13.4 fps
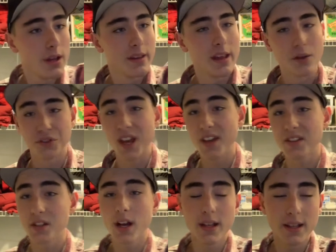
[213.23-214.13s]
Now,
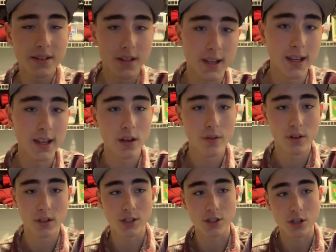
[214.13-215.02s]
Tesla is the king of
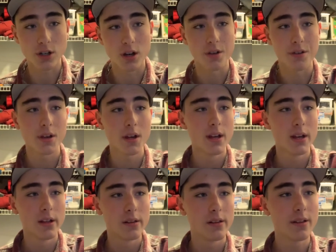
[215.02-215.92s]
electric cars.
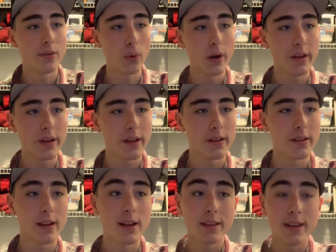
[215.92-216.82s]
This one,
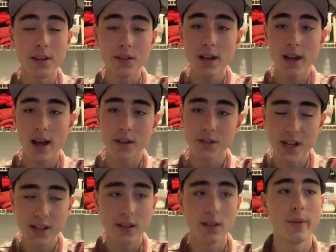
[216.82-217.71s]
Tesla has
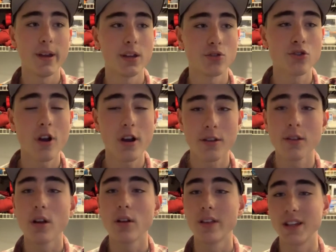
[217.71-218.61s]
yet to make a truck,
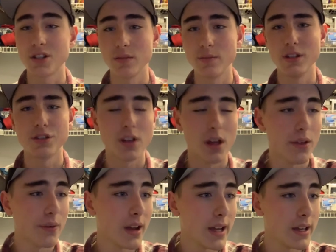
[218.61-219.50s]
so they should be
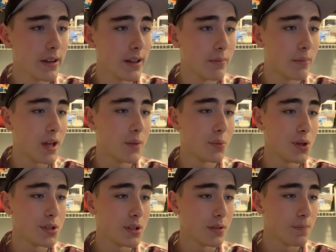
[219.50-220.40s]
just fine, in my
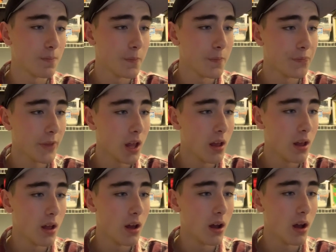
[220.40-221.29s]
opinion.
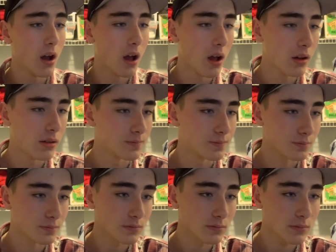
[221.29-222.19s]
Um,
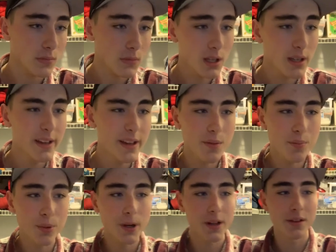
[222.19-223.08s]
it is a
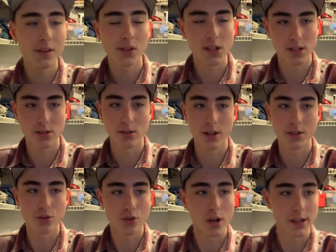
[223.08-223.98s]
pretty slick
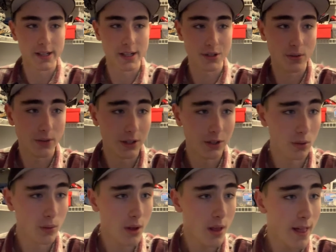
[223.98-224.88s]
looking truck and SUV,
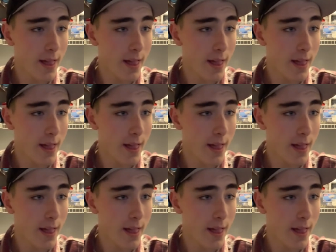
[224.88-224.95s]
too.